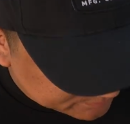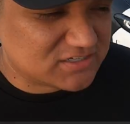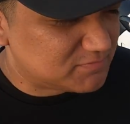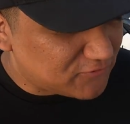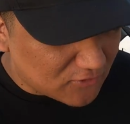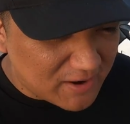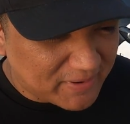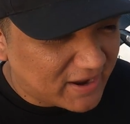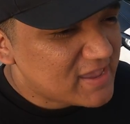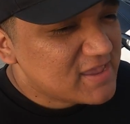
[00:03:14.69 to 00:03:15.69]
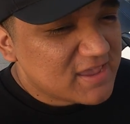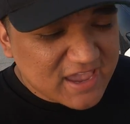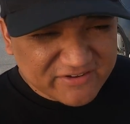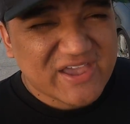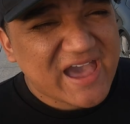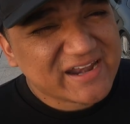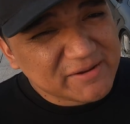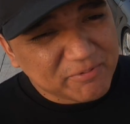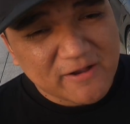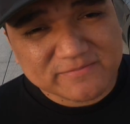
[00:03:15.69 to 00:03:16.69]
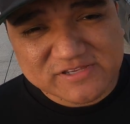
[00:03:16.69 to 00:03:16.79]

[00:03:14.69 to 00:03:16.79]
Before I buy, hey, have you had any problems?